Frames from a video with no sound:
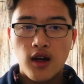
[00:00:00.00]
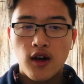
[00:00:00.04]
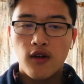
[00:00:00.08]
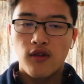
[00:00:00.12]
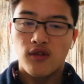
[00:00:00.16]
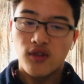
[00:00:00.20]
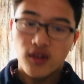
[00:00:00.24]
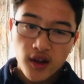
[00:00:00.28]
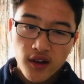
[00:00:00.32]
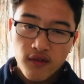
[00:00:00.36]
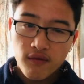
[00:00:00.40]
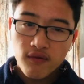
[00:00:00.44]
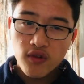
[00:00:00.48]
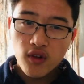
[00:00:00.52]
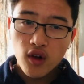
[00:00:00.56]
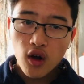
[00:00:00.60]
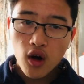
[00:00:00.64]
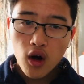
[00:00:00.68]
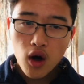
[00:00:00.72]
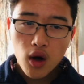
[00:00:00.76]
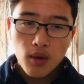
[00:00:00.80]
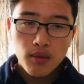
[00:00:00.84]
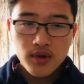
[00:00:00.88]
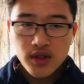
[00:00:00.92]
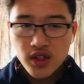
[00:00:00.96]
flip
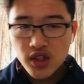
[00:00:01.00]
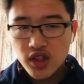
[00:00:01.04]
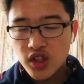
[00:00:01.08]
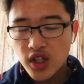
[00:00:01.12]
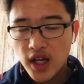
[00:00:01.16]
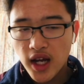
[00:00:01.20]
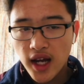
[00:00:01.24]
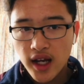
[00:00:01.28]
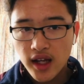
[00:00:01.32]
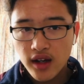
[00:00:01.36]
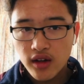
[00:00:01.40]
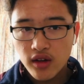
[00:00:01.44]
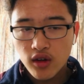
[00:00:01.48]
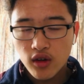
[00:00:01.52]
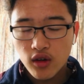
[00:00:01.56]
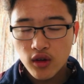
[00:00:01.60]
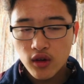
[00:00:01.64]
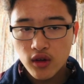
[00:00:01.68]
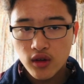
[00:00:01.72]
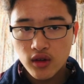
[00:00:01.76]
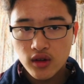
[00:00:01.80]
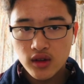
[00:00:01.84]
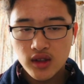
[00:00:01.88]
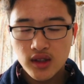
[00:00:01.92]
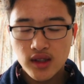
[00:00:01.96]
flops,
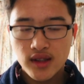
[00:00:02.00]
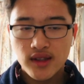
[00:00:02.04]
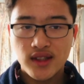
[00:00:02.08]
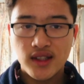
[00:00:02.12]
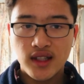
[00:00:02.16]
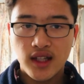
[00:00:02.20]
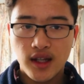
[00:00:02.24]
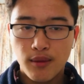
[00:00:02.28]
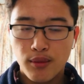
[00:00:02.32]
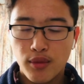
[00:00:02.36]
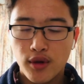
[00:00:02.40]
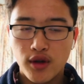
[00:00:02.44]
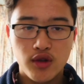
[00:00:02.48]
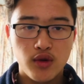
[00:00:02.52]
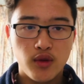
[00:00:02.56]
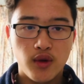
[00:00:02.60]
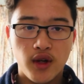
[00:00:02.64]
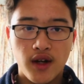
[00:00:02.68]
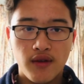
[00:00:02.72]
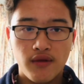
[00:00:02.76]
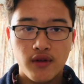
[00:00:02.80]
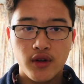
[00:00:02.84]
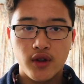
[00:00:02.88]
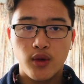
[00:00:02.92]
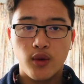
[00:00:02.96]
jandals, slippers,
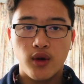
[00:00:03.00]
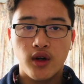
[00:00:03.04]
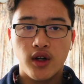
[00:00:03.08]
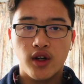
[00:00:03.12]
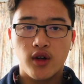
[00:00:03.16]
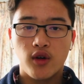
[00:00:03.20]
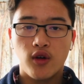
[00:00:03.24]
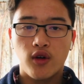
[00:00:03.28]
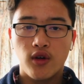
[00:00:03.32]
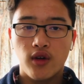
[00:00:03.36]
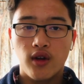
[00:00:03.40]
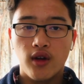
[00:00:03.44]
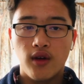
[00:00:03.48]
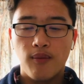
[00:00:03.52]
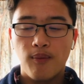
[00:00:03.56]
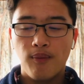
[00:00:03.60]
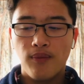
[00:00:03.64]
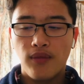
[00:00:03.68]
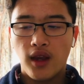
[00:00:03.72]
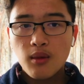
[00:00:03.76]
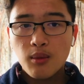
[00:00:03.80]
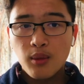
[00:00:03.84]
whatever you want to call them.